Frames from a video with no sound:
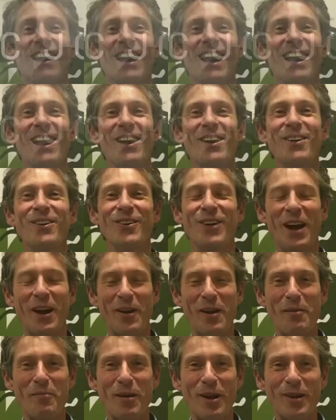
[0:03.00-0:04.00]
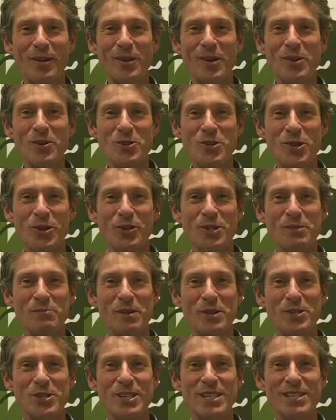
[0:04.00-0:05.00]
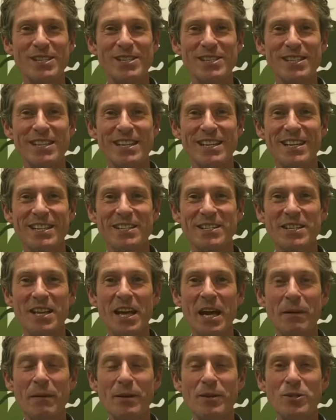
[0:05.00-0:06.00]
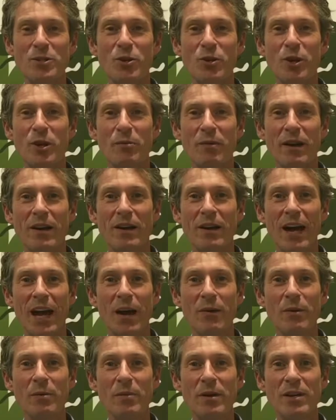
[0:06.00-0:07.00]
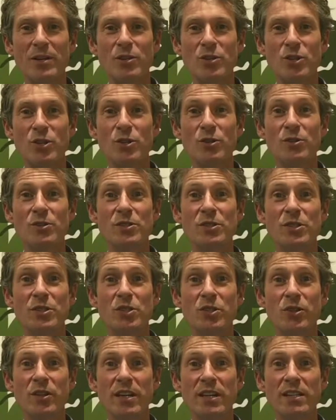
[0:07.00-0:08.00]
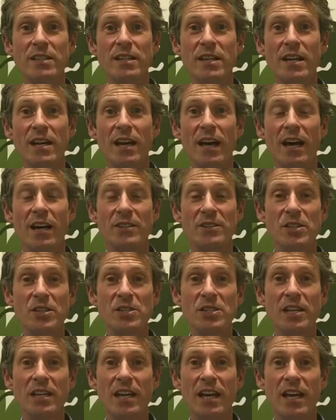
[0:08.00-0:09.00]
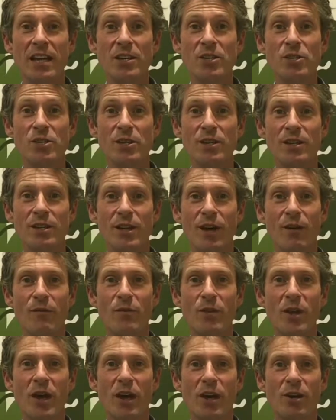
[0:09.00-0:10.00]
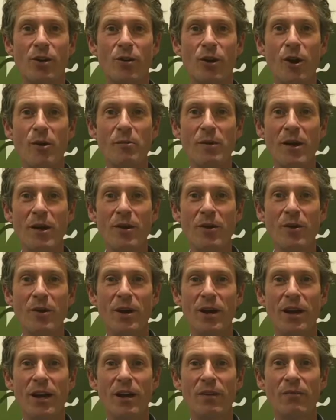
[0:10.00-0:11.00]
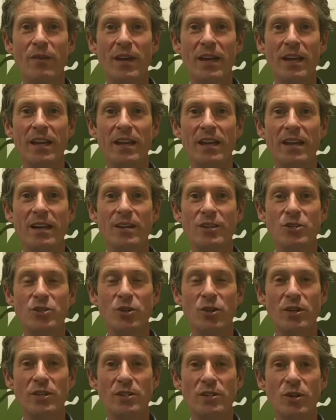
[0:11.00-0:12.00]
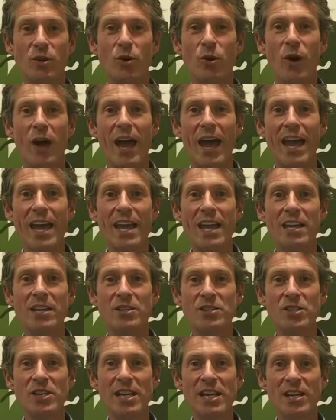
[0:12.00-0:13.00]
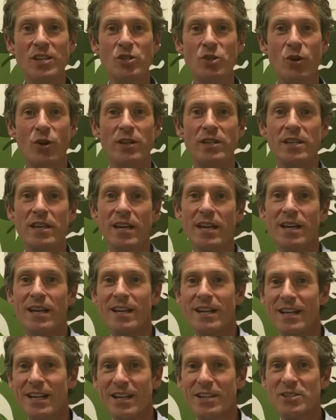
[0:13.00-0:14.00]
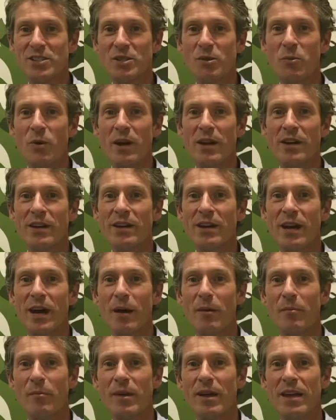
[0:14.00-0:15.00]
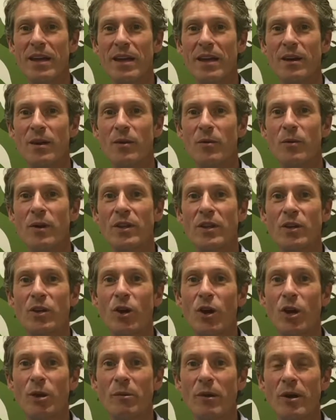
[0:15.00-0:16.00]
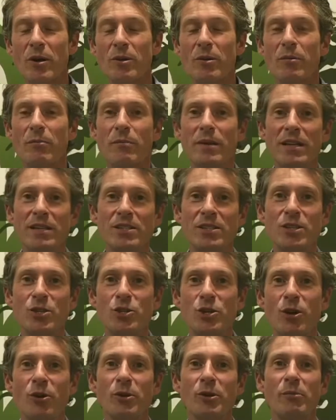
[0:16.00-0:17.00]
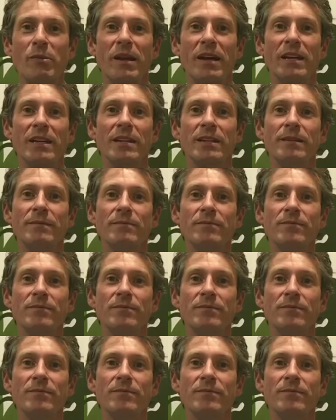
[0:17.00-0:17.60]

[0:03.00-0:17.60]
Hello, Harry Brownlow, shoulder specialist. Today I'm going to talk about how we might choose to treat a dislocation of the acromioclavicular joint, or AC joint. That's the one up here, where the collarbone meets the shoulder blade.